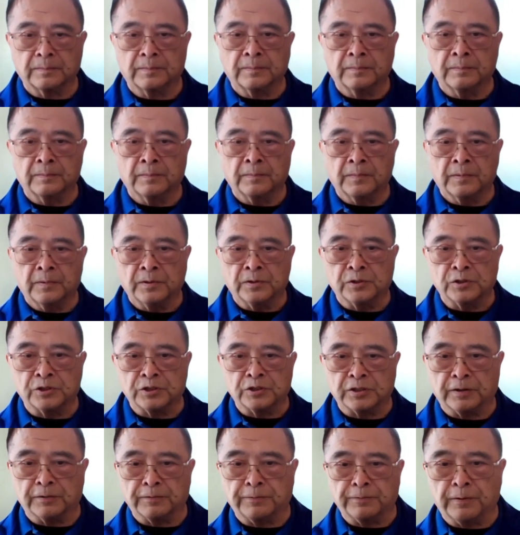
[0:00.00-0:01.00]
Shift
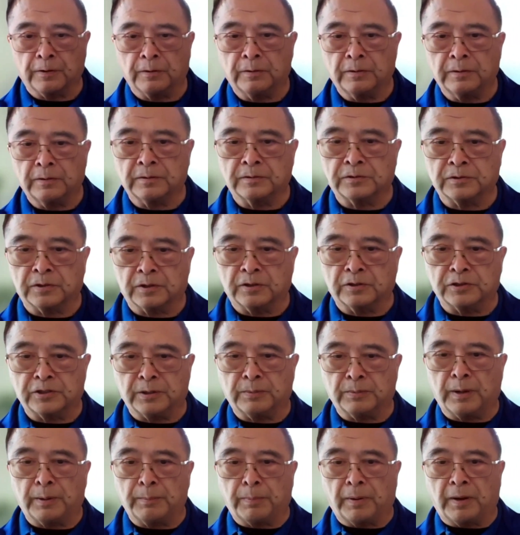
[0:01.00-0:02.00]
forward. So you see my
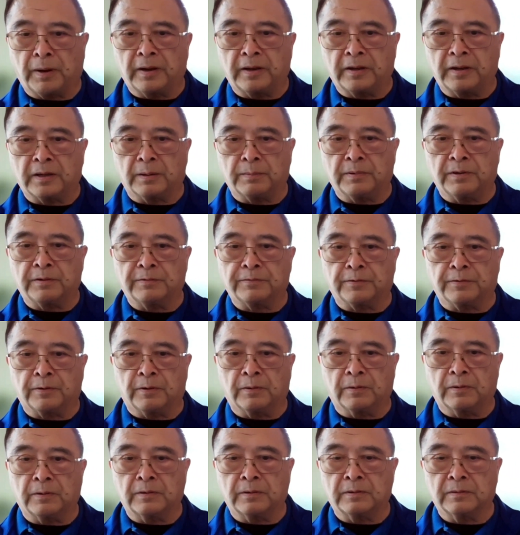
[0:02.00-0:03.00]
body coming
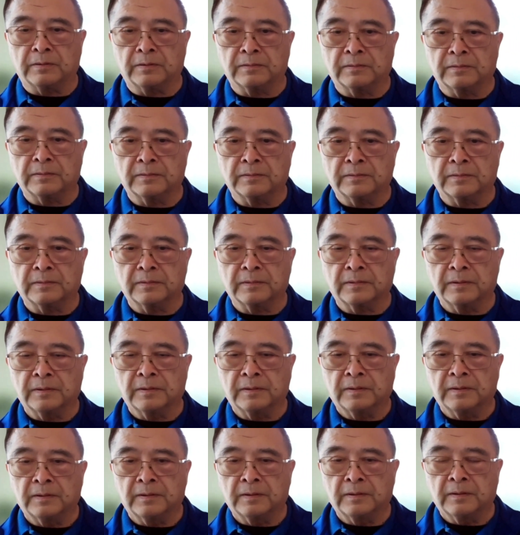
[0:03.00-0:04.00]
forward.
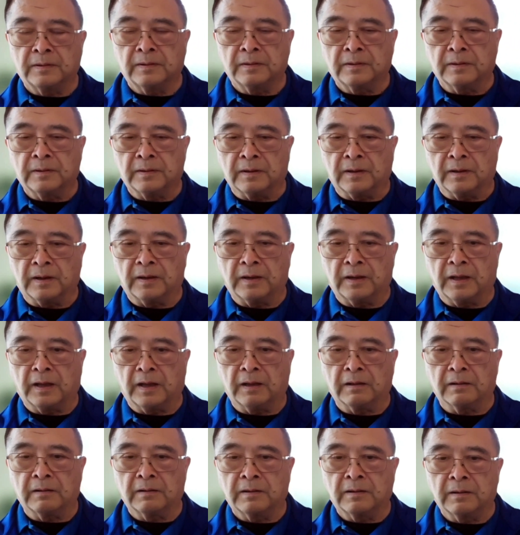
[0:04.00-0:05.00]
And
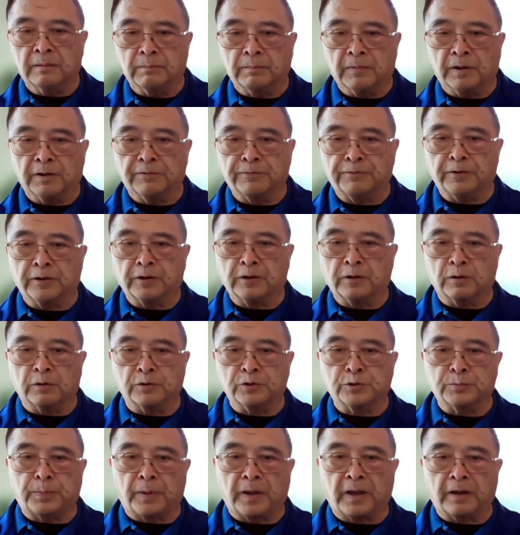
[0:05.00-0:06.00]
now my foot goes
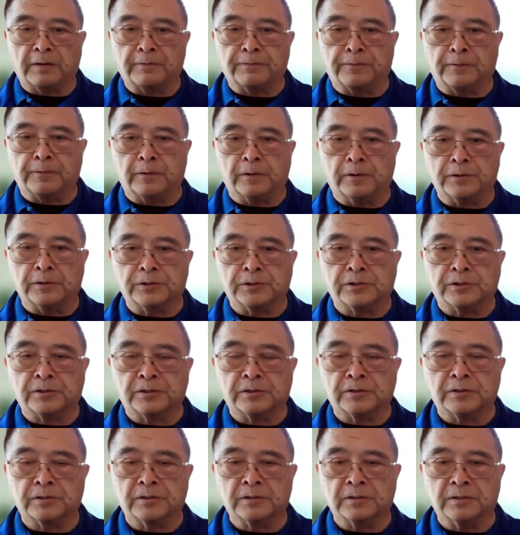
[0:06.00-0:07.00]
back
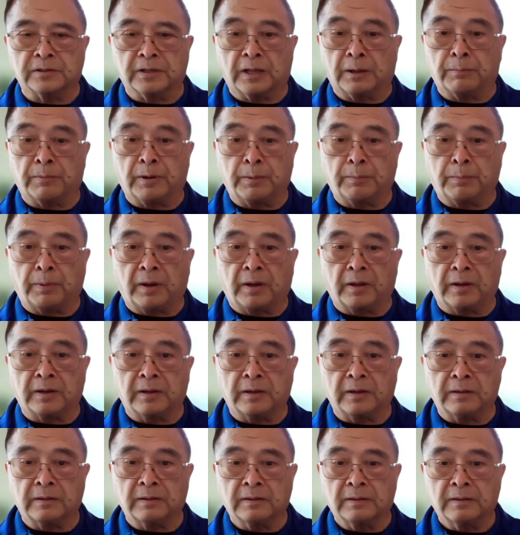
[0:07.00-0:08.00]
first not my
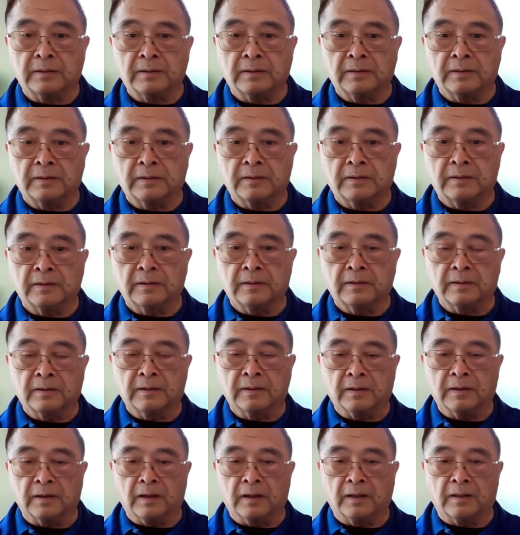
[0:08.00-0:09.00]
body.
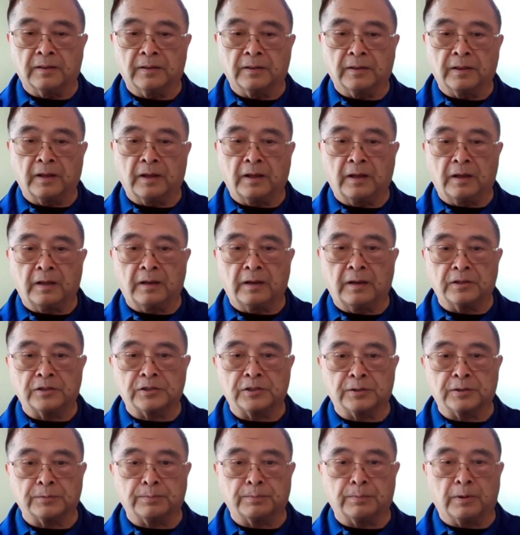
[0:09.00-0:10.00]
And then I
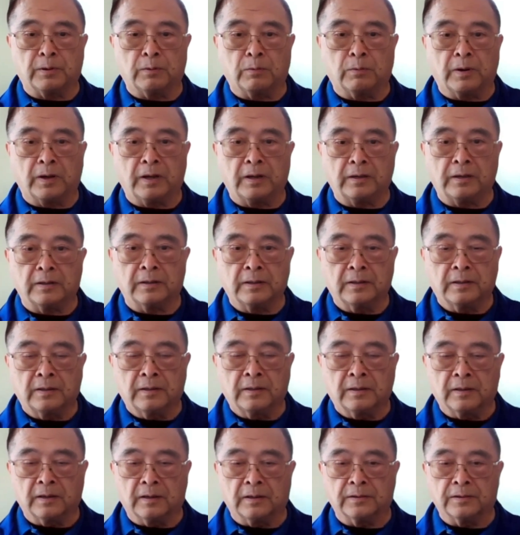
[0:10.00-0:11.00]
shift my weight
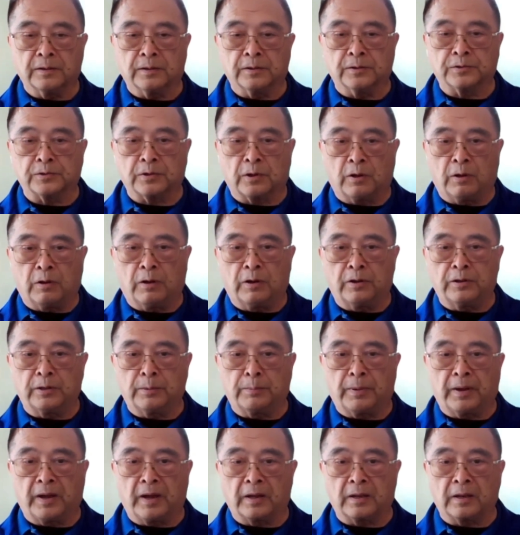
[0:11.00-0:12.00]
until it's all on the
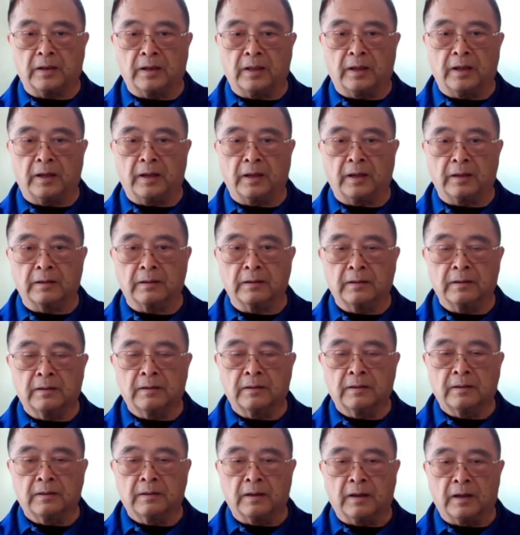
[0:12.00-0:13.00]
back leg.
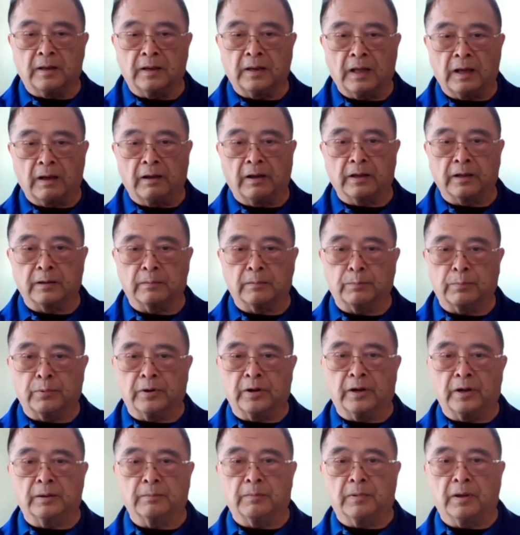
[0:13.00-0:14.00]
And now I can
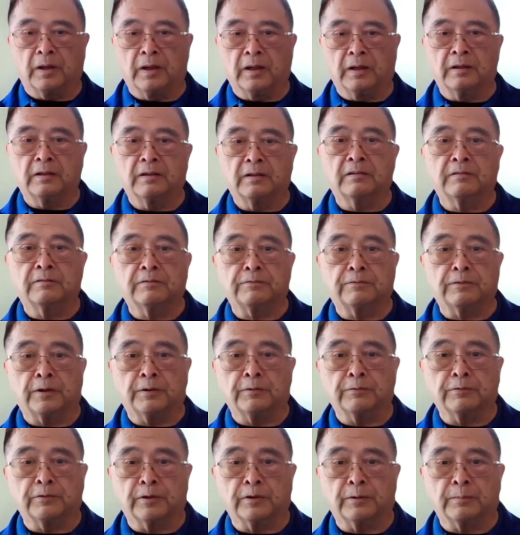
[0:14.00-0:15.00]
bring my front
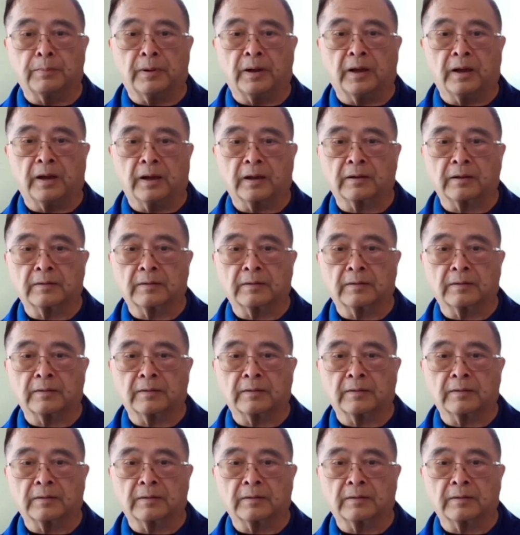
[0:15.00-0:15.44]
foot back.